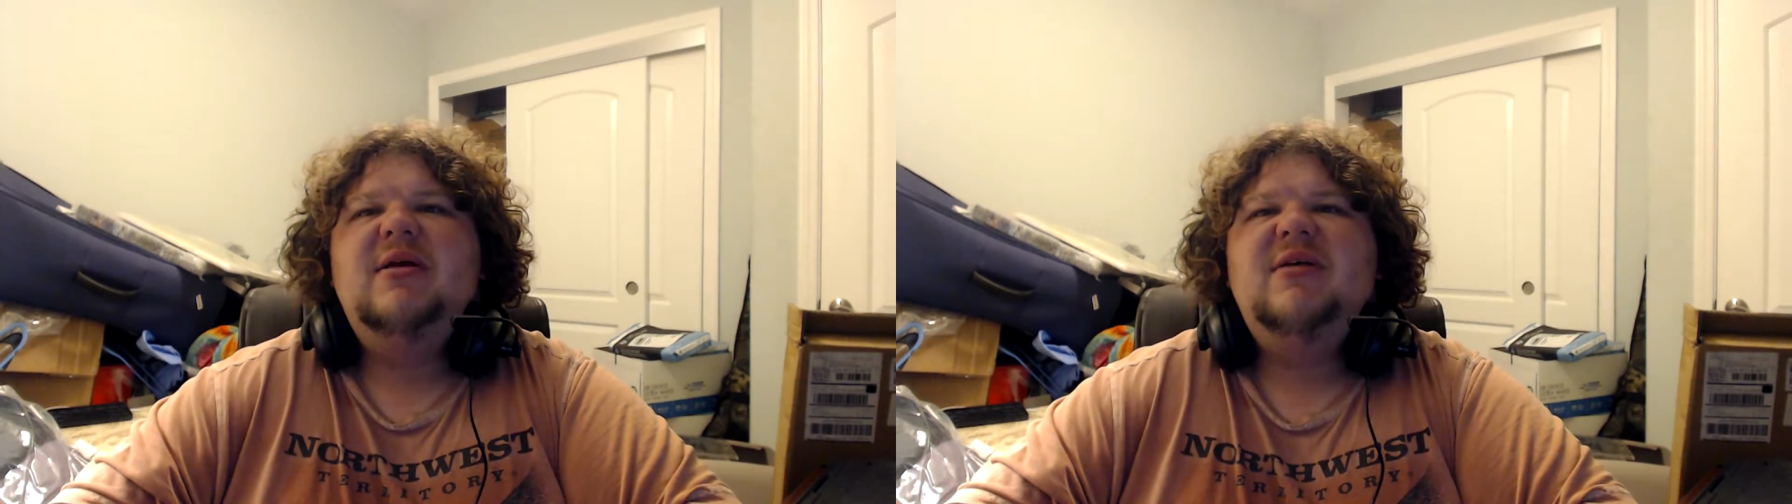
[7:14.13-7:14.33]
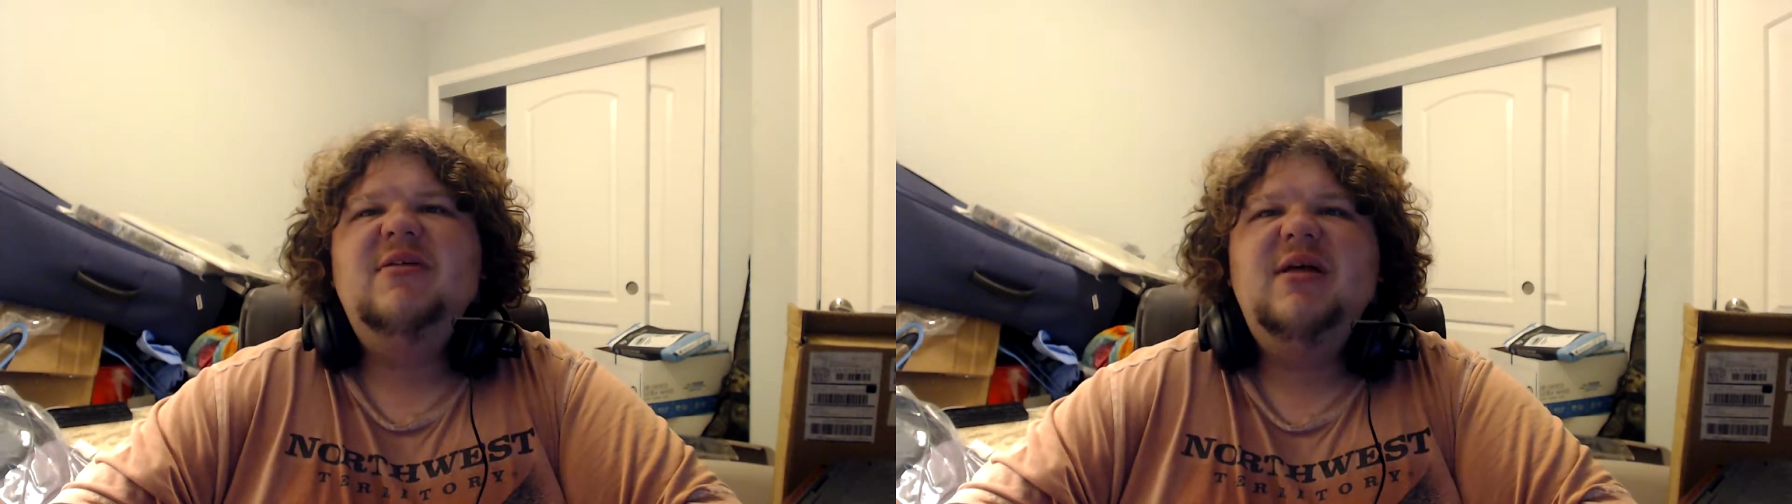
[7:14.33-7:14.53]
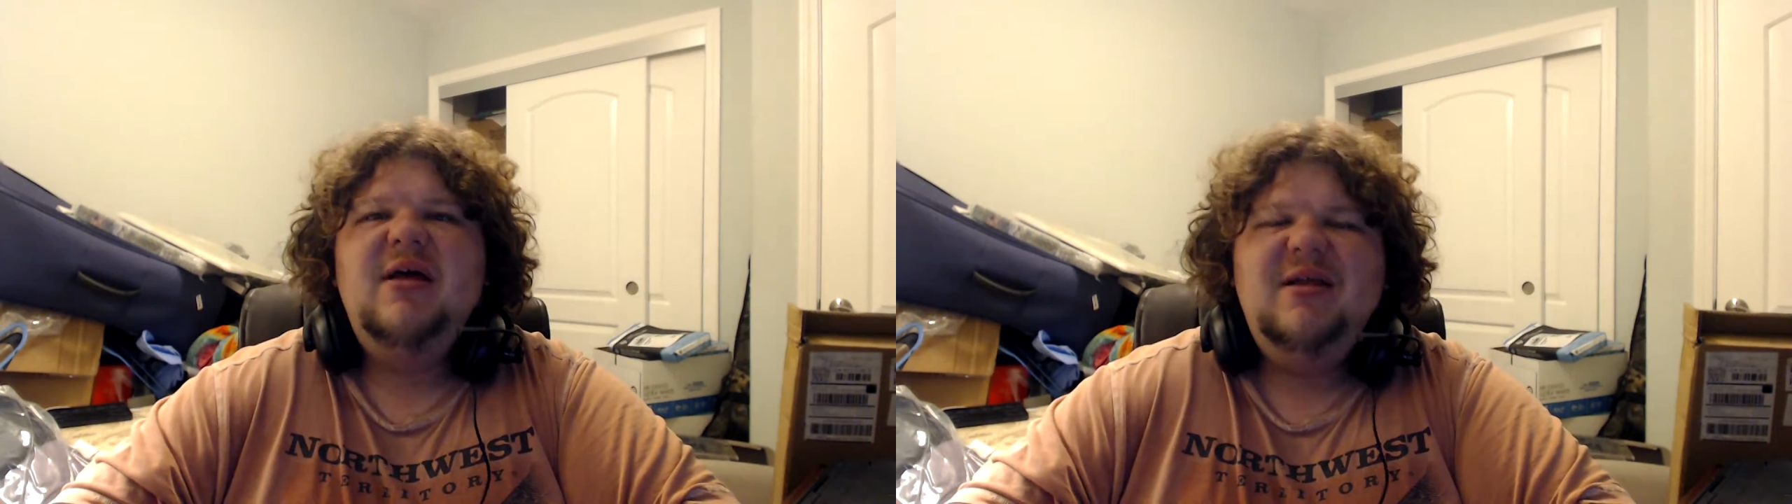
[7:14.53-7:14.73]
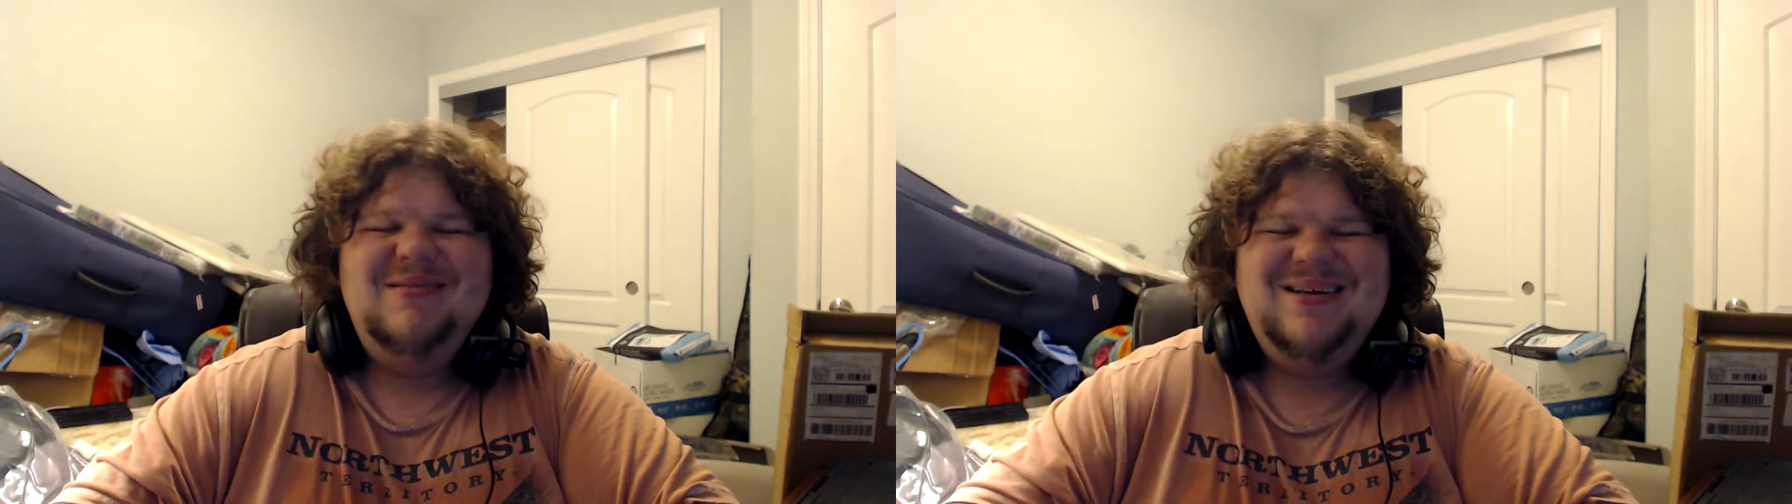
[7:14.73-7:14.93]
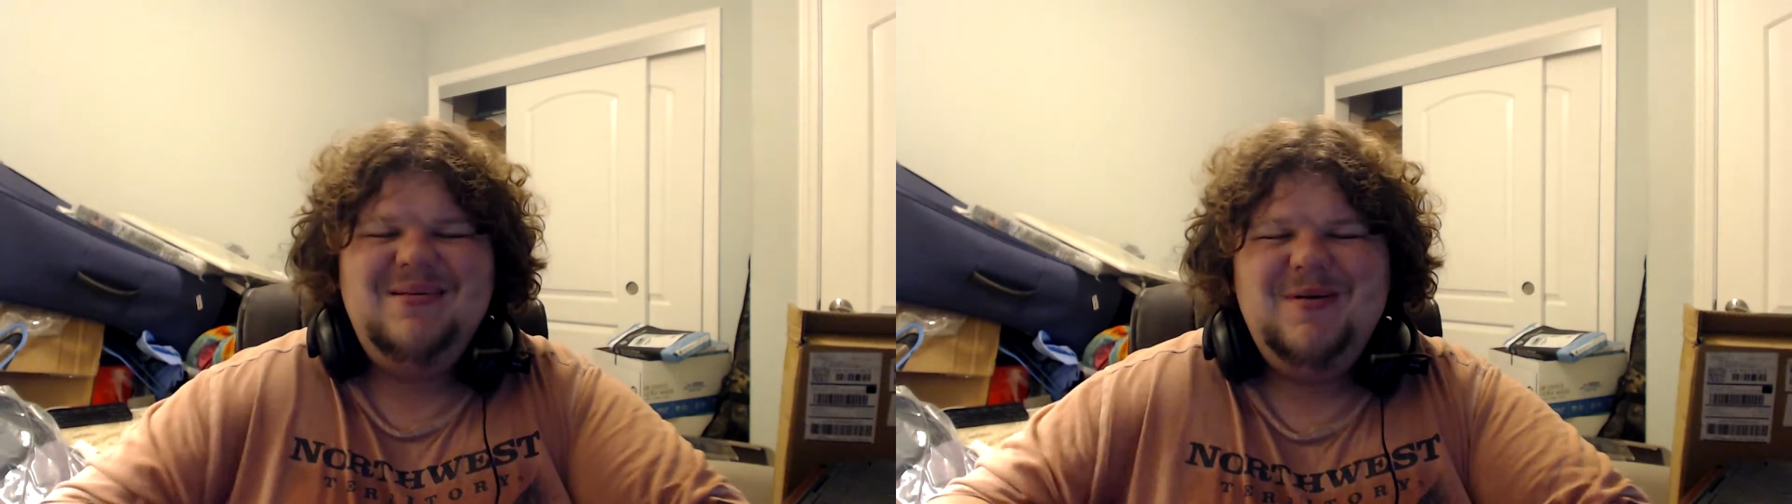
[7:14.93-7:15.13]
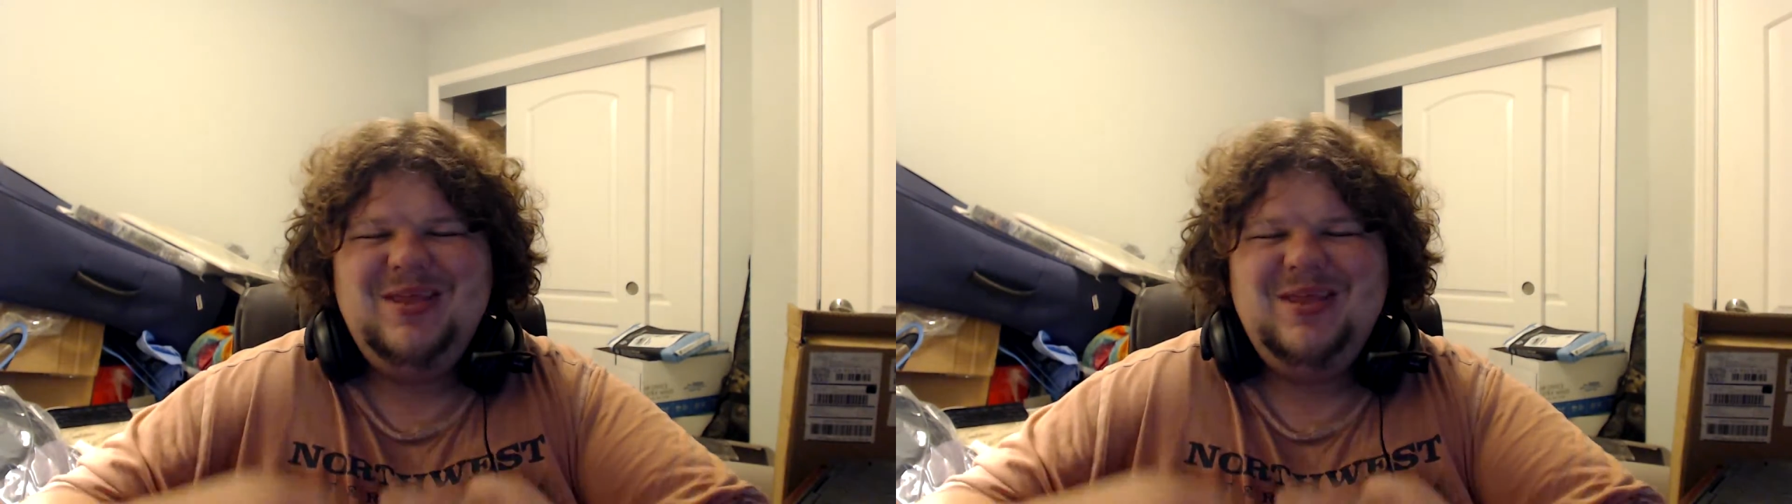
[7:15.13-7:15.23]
it's less